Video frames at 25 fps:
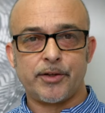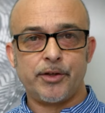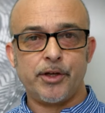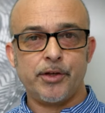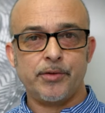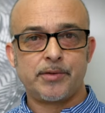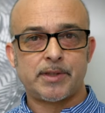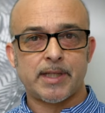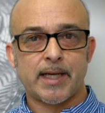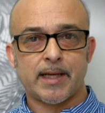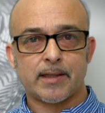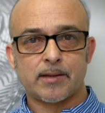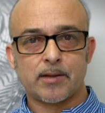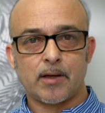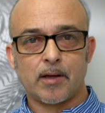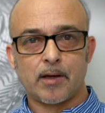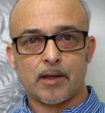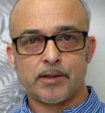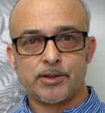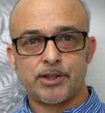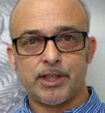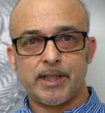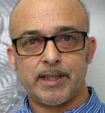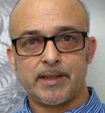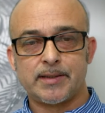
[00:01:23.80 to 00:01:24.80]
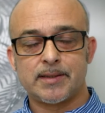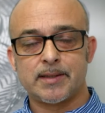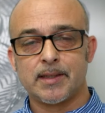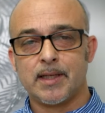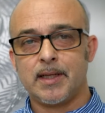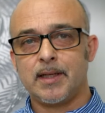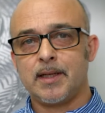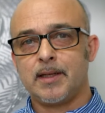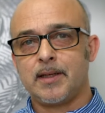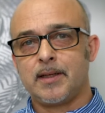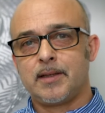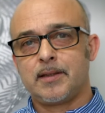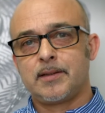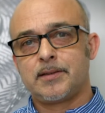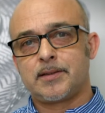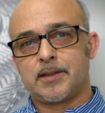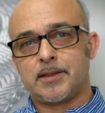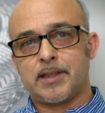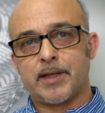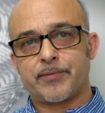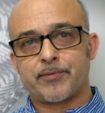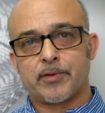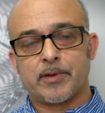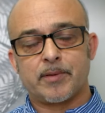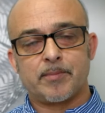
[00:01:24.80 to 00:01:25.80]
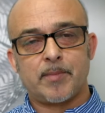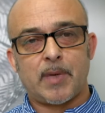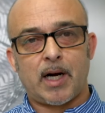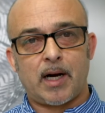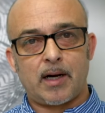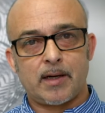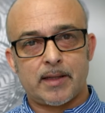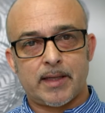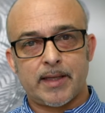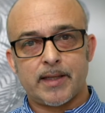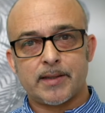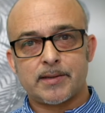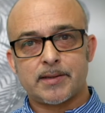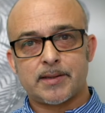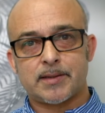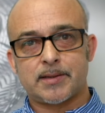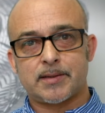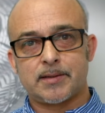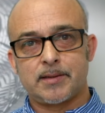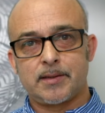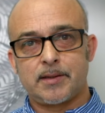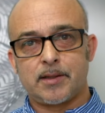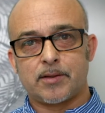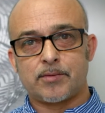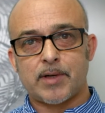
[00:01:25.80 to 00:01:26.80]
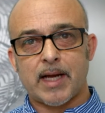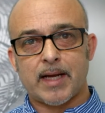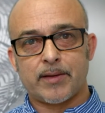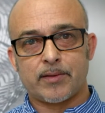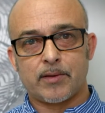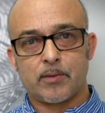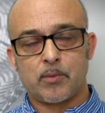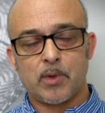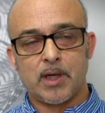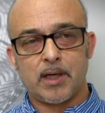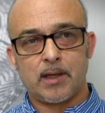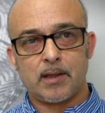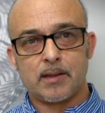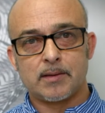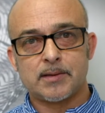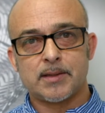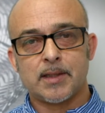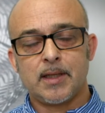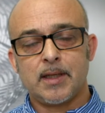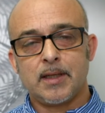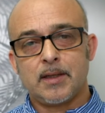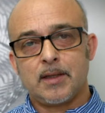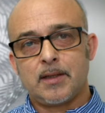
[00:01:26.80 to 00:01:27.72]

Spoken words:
new technologies to different markets around the world.